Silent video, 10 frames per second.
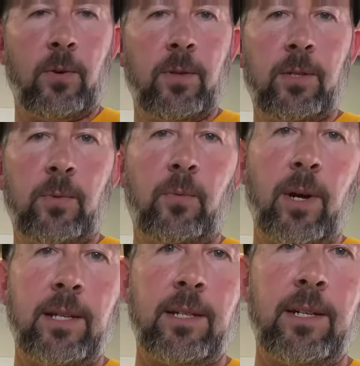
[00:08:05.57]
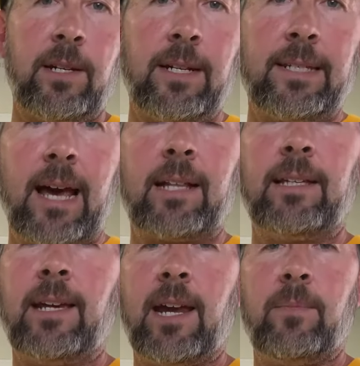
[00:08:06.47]
this one weighs in at
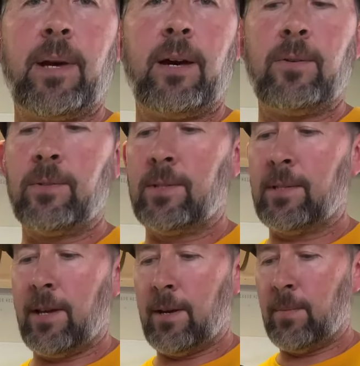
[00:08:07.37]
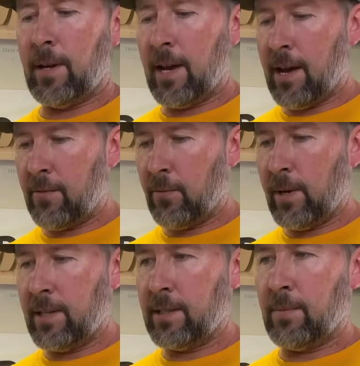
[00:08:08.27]
exactly 8 pounds. I have
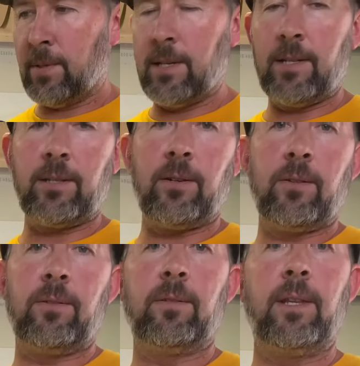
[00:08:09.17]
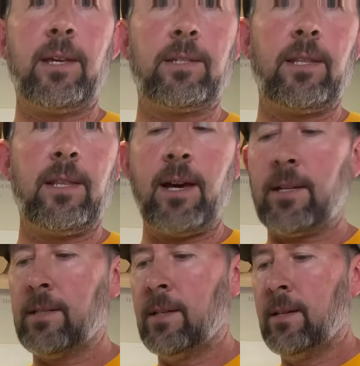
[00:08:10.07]
weighed some of these that are less than
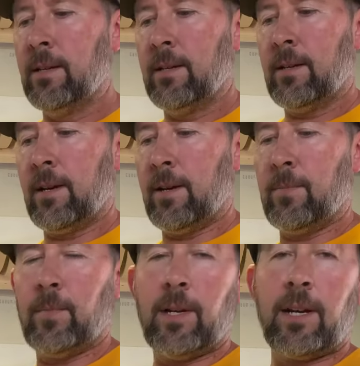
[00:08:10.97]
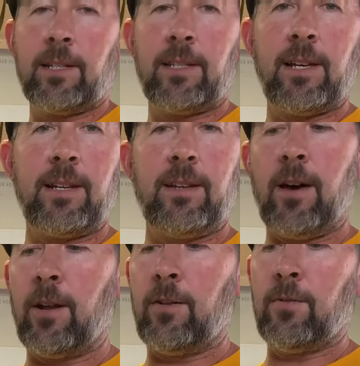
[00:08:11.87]
that. Like I said,
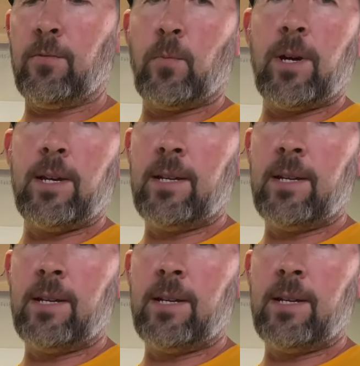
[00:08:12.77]
not all of them weigh